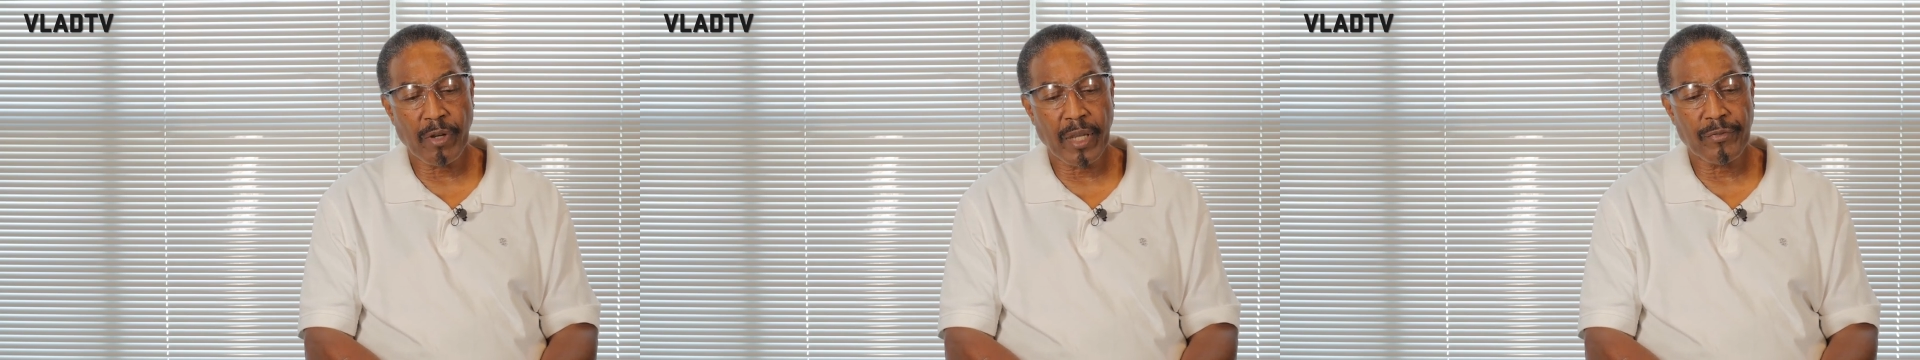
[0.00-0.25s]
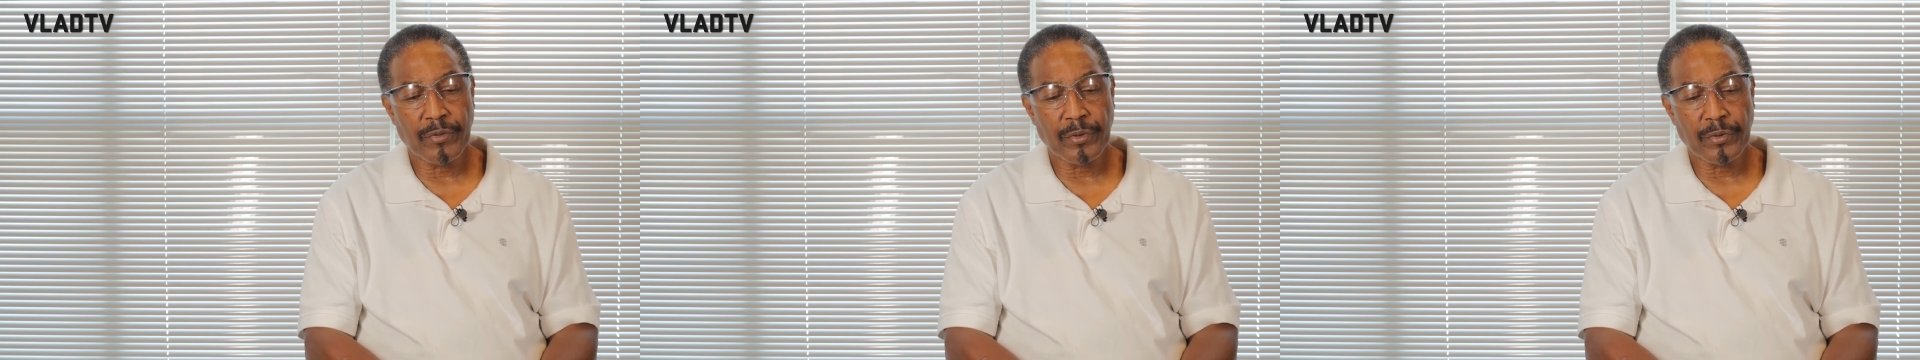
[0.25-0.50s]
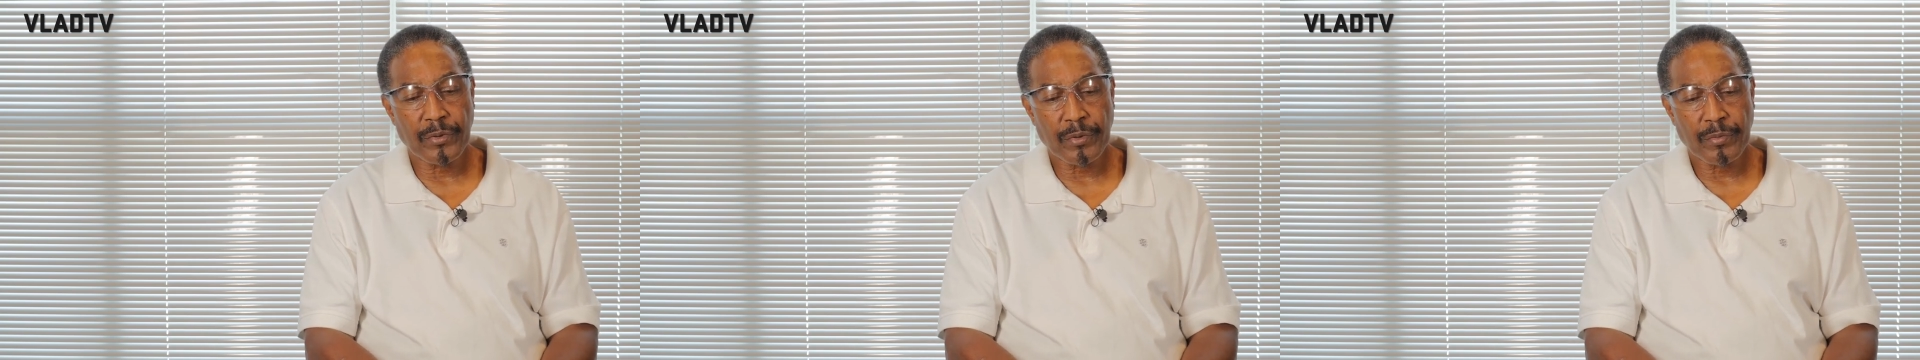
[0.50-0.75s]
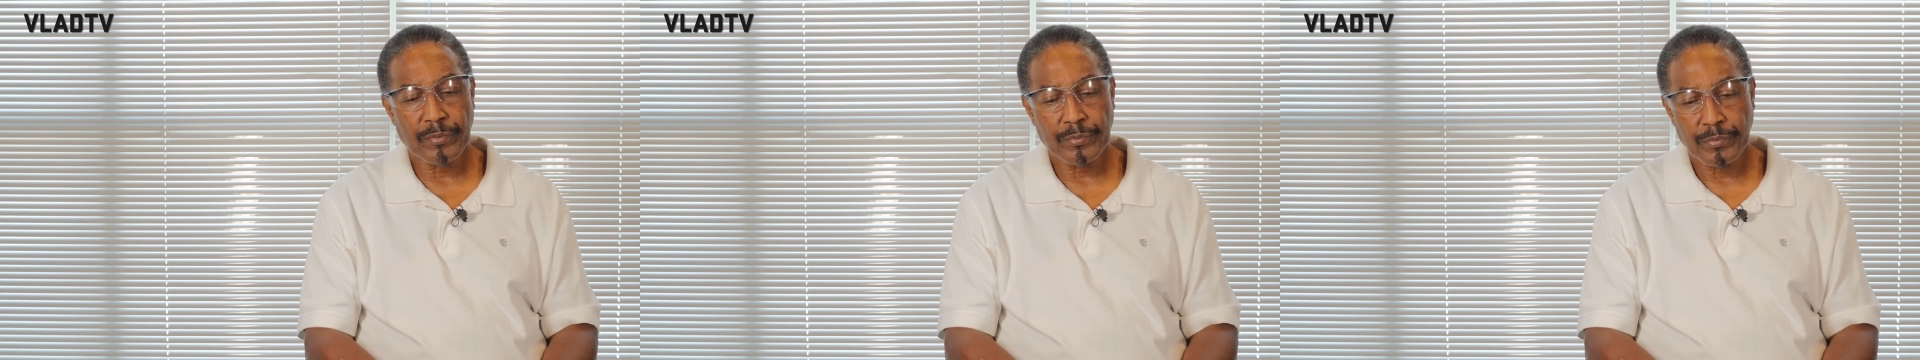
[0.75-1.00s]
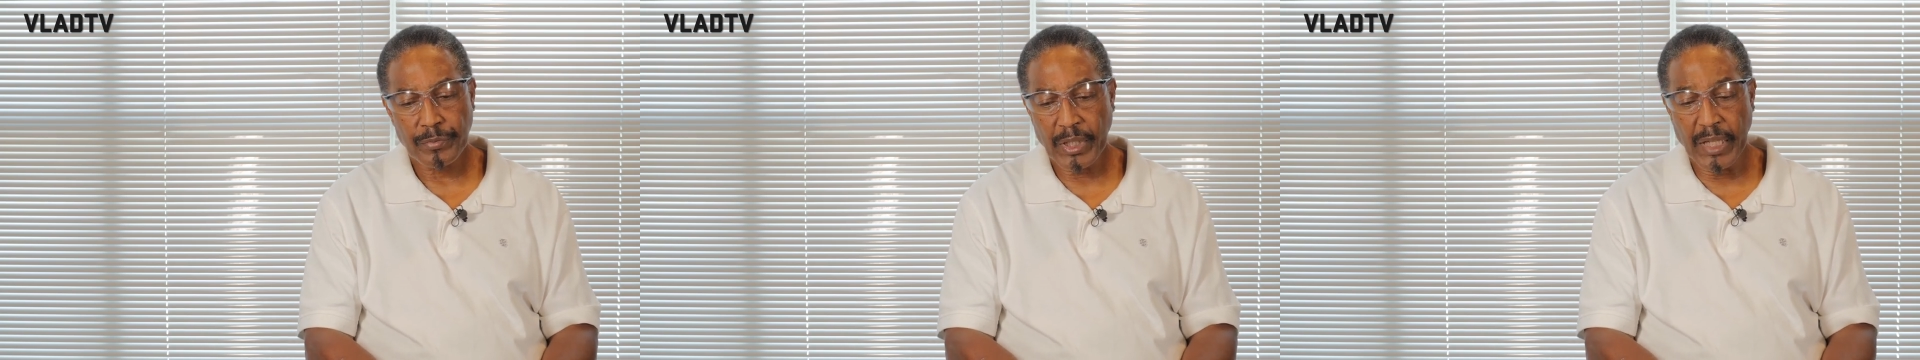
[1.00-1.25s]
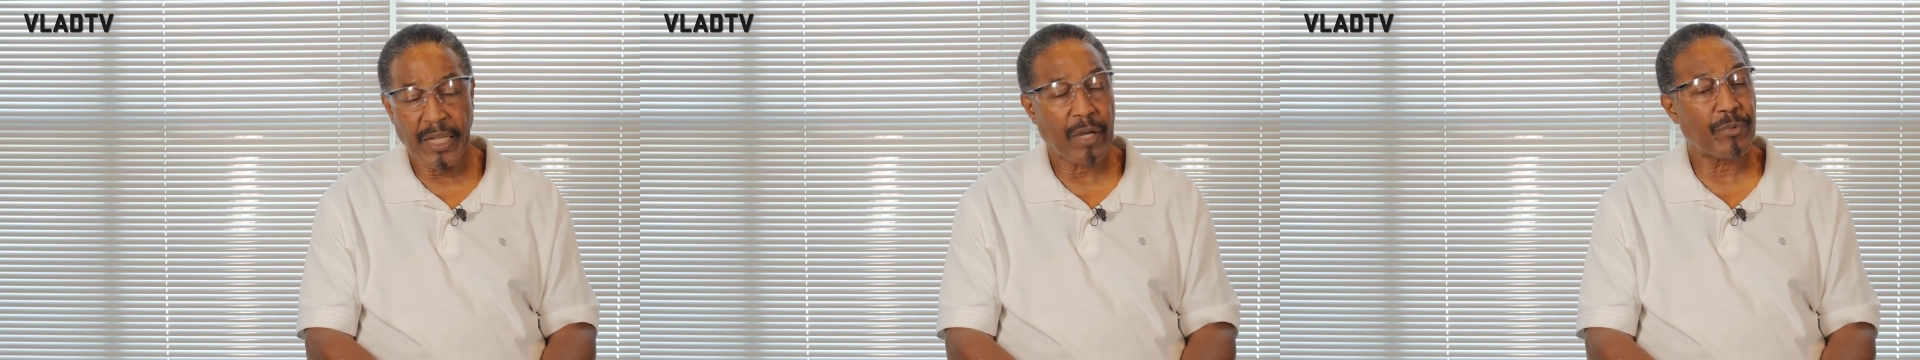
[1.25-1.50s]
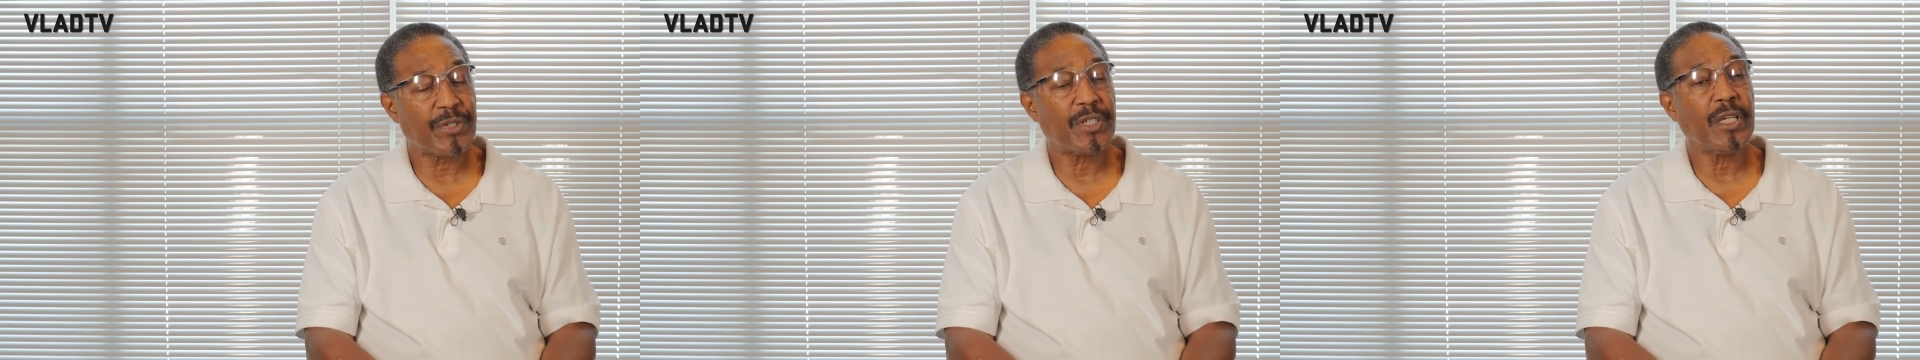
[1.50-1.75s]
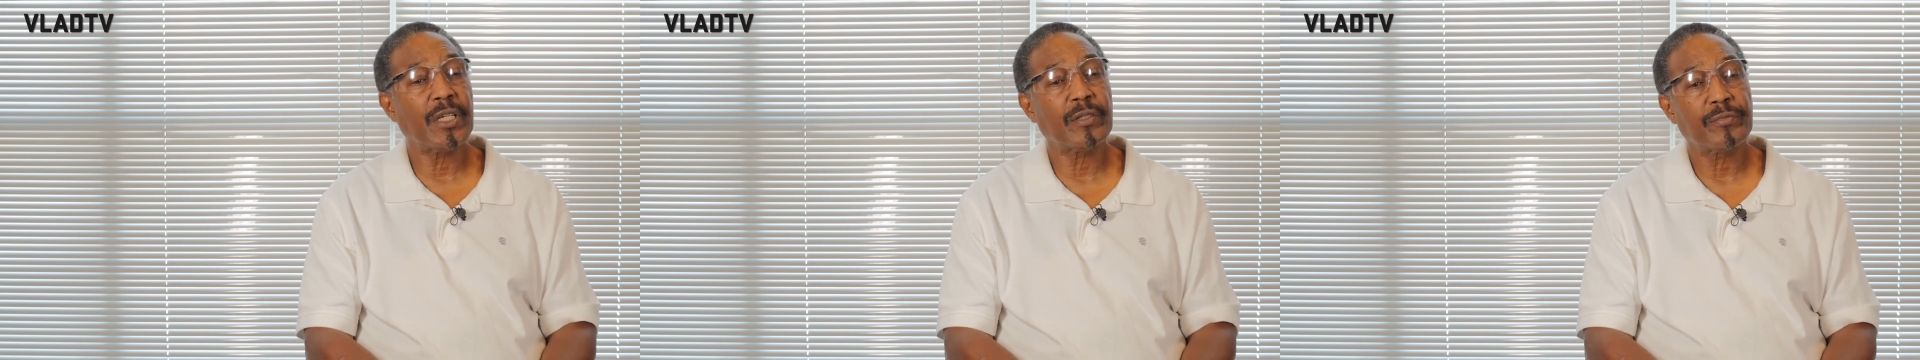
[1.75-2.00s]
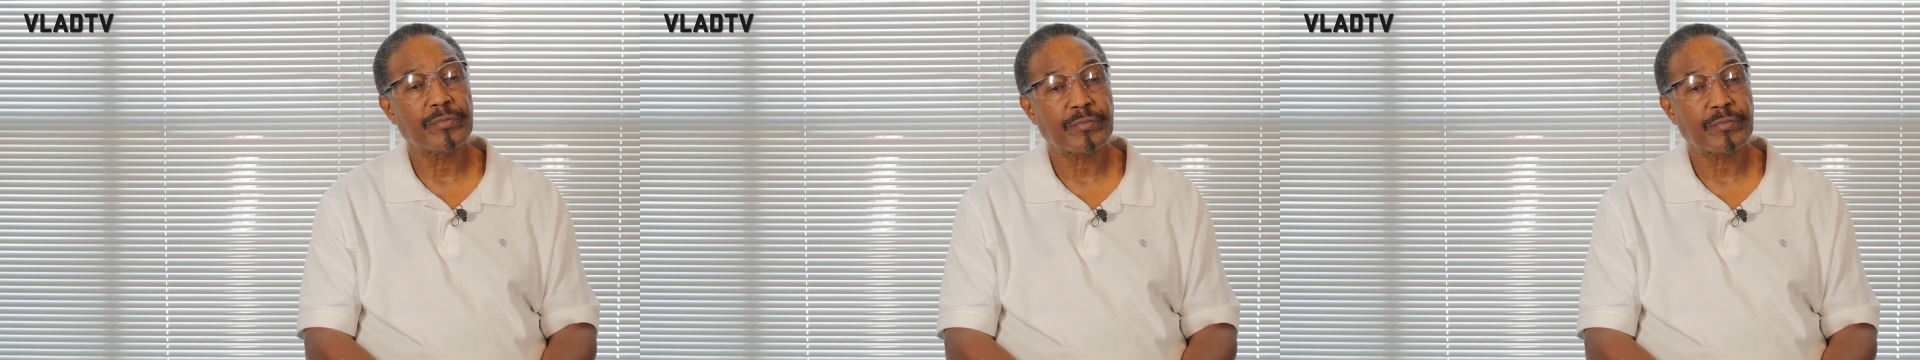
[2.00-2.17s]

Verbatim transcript: rifles, and that was it.